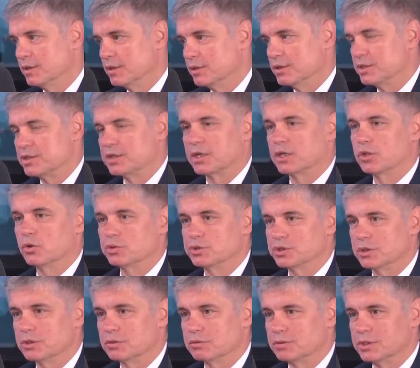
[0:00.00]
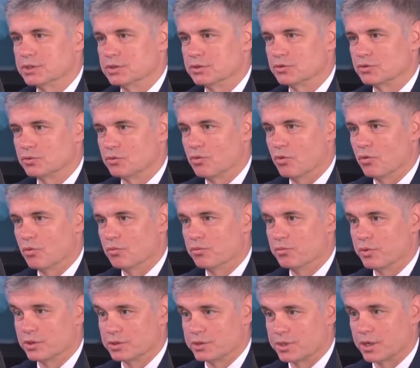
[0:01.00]
the psychological reason to go
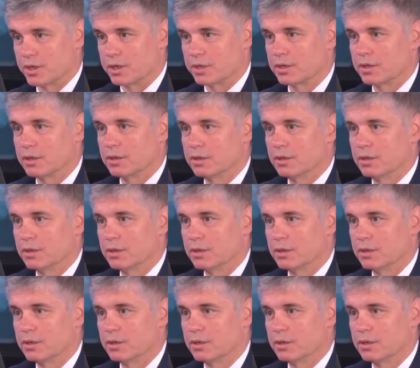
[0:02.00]
berserk